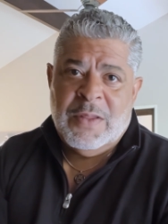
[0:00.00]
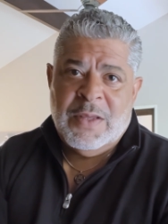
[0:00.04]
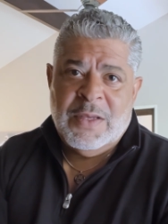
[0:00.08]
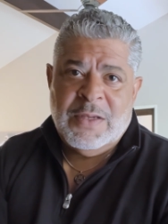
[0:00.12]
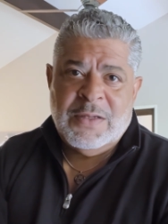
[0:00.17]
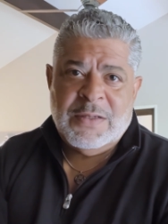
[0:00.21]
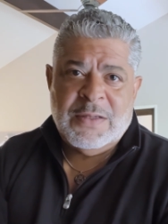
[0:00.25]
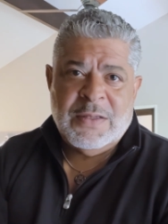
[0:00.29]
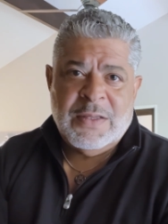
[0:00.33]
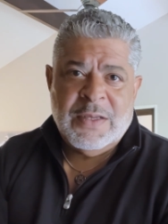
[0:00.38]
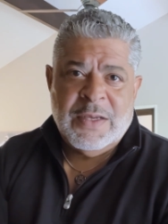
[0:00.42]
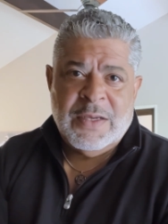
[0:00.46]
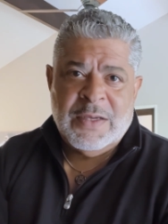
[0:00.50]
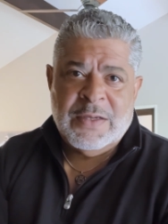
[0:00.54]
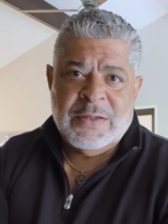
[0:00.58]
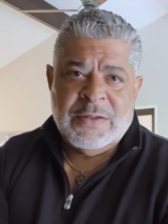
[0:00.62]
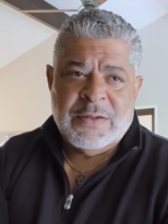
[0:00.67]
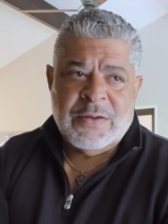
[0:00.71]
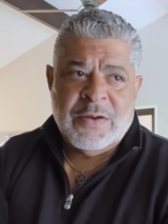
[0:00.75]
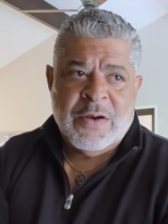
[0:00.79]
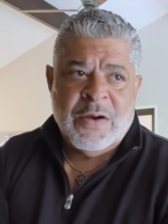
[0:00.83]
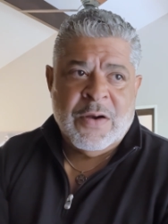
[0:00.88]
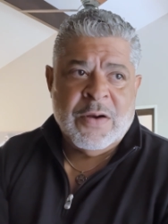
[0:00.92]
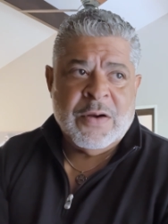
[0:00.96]
These
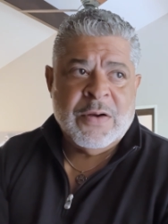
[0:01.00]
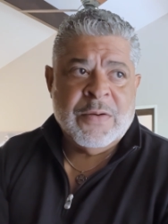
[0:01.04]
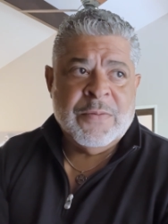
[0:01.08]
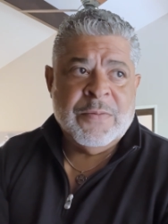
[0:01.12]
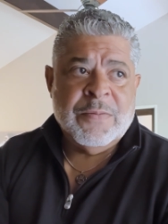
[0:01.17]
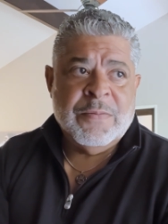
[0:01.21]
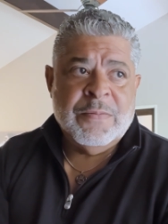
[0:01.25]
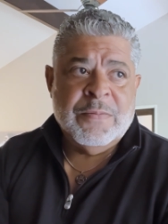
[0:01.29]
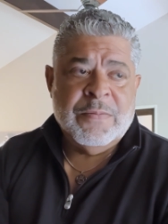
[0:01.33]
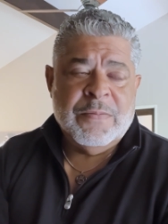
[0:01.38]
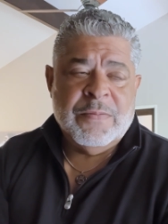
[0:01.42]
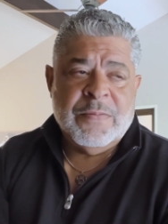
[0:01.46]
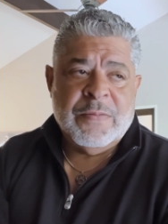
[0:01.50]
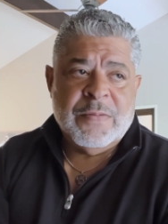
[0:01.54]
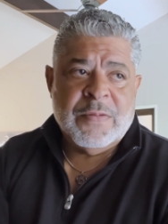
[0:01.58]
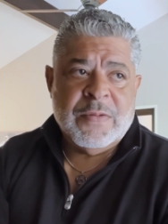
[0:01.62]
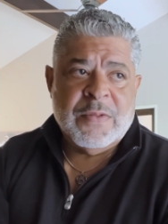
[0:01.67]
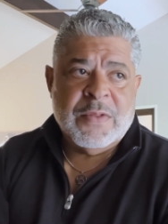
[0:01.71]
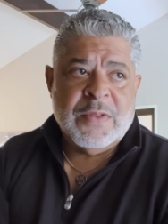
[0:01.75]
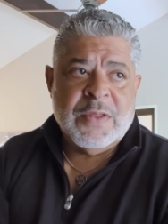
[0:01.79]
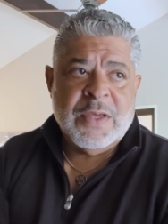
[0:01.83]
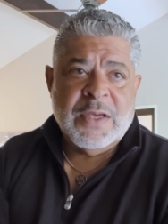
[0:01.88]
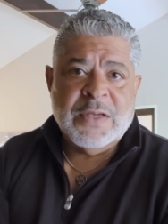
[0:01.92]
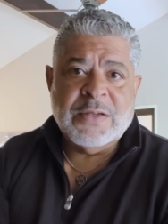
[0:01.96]
things are
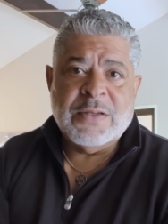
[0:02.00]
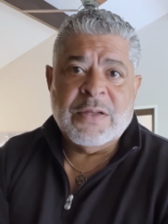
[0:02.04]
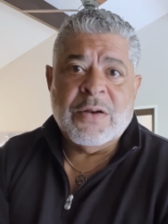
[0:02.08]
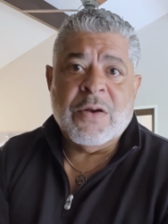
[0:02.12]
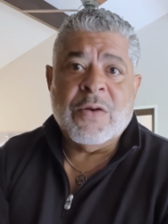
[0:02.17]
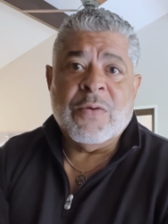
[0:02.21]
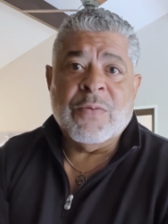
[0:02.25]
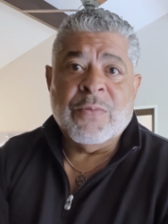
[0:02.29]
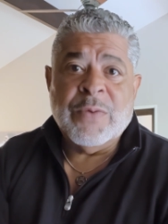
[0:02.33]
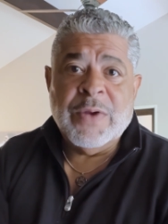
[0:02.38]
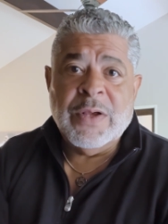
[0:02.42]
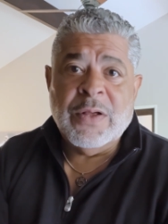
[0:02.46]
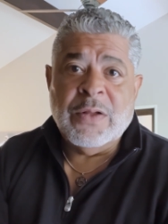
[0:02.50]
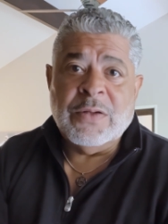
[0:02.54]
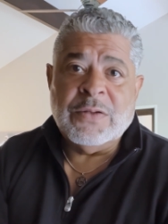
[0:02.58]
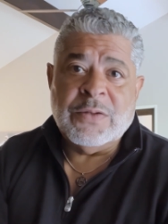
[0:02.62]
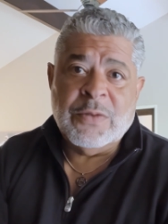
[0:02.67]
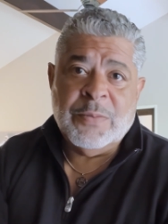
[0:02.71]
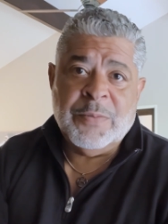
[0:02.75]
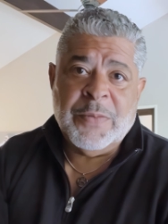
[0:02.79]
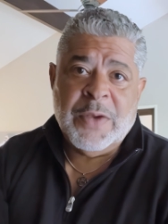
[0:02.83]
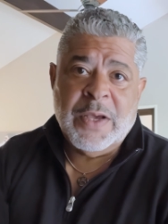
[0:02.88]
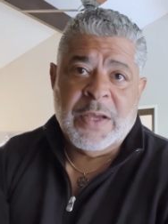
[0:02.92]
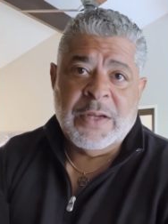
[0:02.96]
things that are real
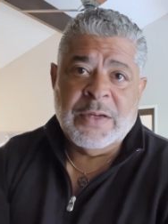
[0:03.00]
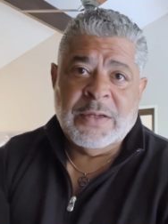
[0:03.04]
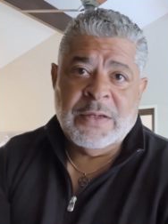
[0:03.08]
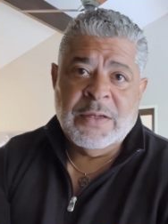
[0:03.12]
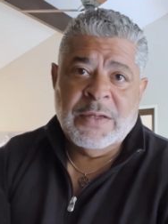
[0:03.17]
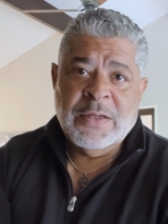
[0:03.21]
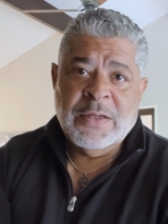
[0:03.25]
to men.